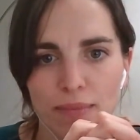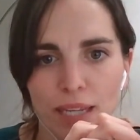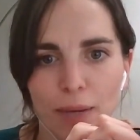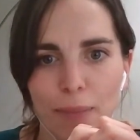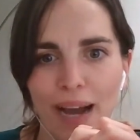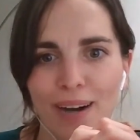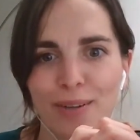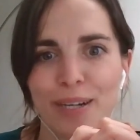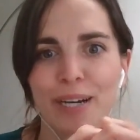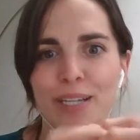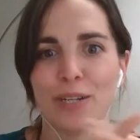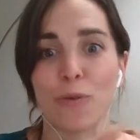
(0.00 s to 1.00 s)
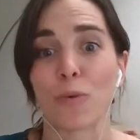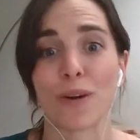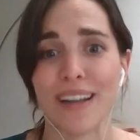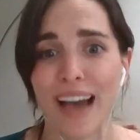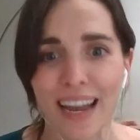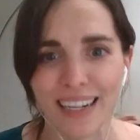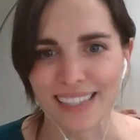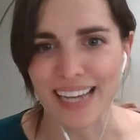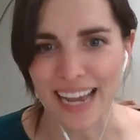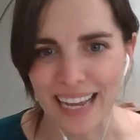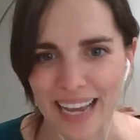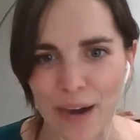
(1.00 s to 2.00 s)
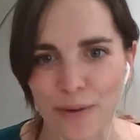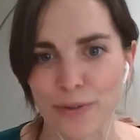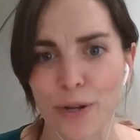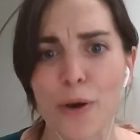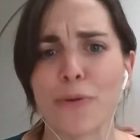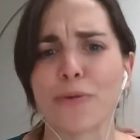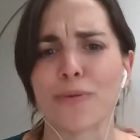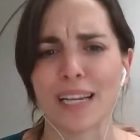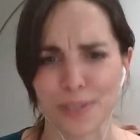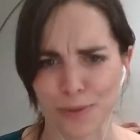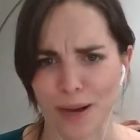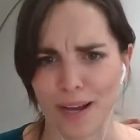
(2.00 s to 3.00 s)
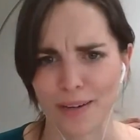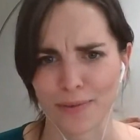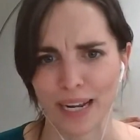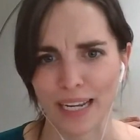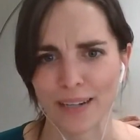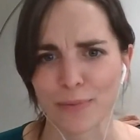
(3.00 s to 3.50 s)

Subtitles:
about, we're not a takeout known restaurant, right?